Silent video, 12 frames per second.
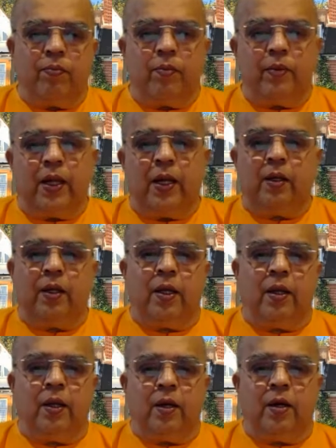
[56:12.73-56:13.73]
then
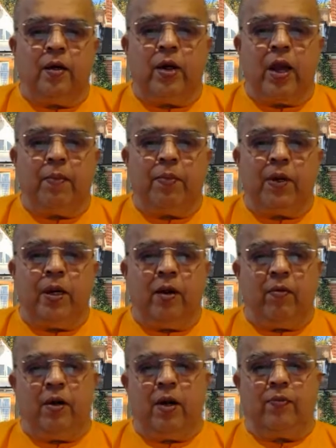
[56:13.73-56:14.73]
they lived happily
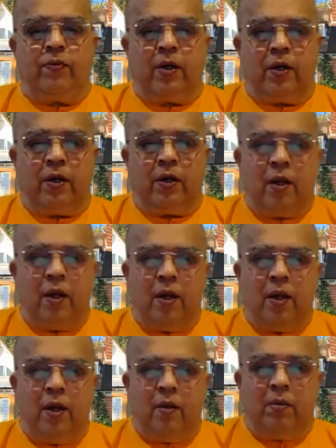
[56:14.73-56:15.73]
ever after.
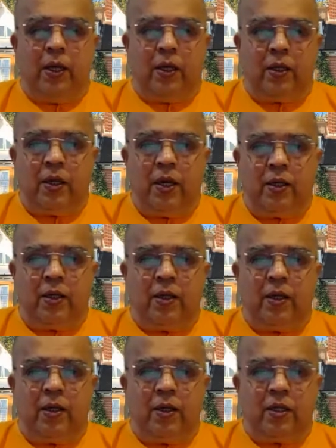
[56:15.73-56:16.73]
But
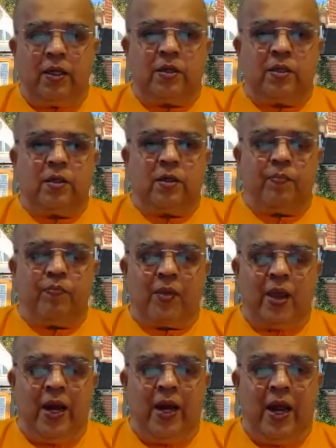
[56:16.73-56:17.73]
this
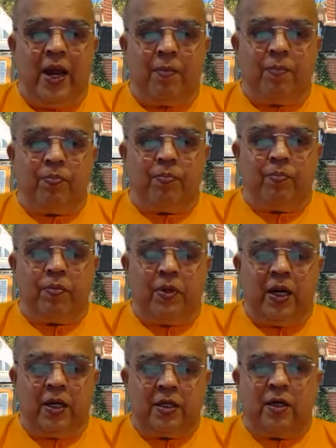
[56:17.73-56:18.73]

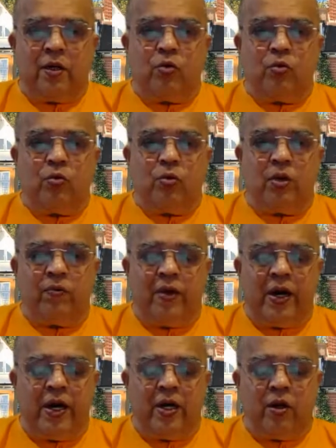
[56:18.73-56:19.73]
adaptation to the
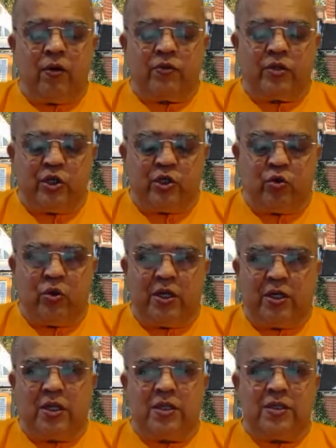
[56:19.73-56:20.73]
variety of
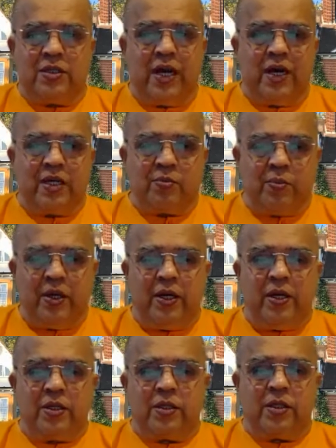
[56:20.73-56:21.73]
situations and
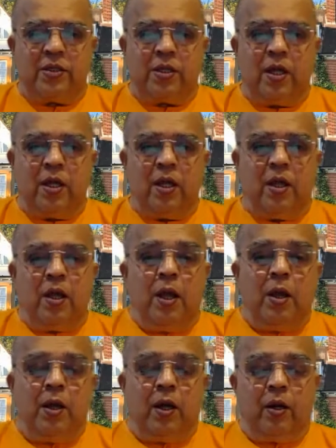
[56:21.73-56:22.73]
experiences
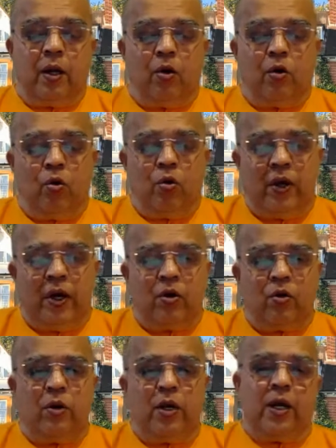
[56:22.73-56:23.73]
over and
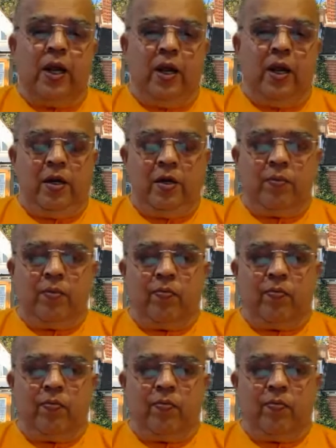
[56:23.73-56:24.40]
over again,